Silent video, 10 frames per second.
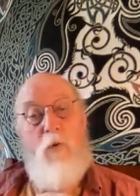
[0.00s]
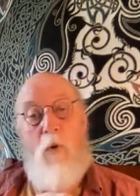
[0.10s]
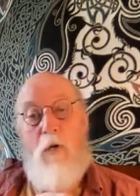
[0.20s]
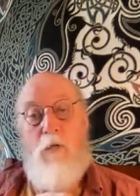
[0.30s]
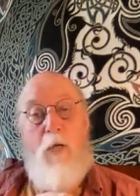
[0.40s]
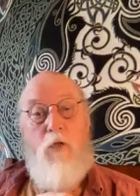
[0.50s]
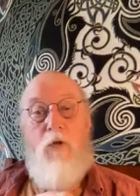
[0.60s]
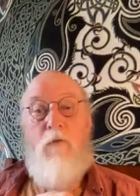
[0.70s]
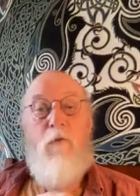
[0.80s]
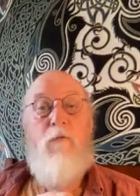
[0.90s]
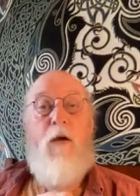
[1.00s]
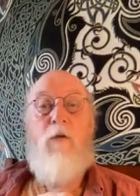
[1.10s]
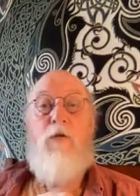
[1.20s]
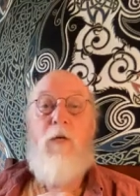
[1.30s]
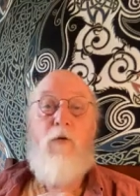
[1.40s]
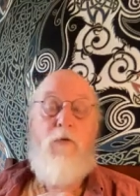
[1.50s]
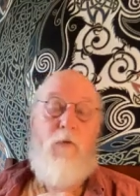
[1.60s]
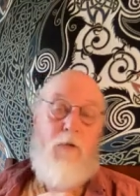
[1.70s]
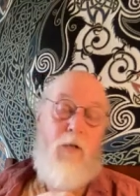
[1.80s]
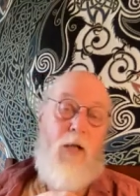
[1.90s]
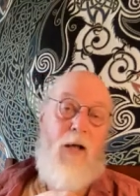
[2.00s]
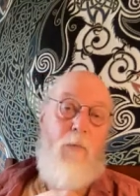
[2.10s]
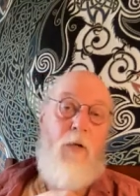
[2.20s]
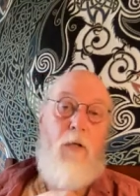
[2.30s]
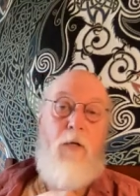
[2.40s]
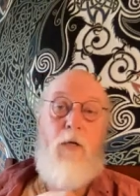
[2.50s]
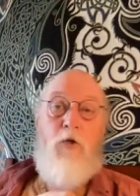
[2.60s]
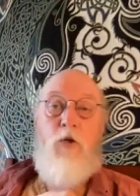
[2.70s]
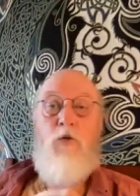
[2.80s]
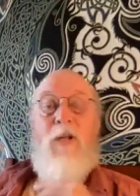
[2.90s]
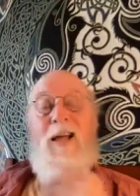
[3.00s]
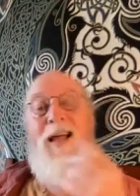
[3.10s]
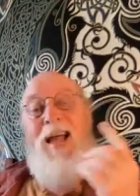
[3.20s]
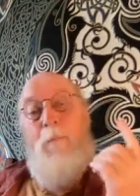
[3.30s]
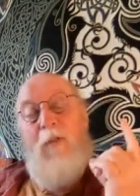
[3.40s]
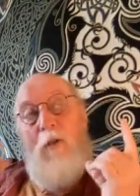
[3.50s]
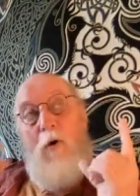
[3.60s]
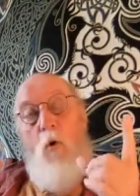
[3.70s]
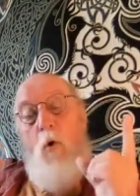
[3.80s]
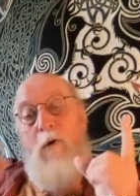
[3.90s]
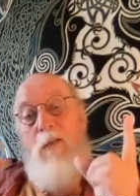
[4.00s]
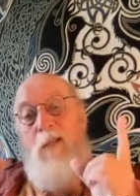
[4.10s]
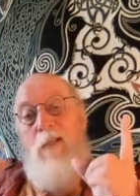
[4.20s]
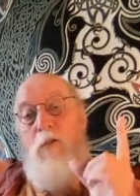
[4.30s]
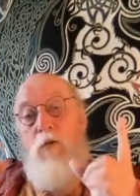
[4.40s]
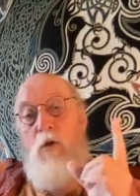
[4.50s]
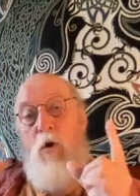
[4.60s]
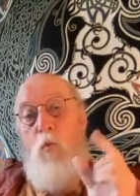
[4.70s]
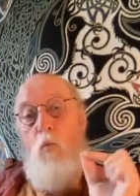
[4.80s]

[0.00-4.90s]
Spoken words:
want to take juvenile fire setters because of liability issues. But the court needed to know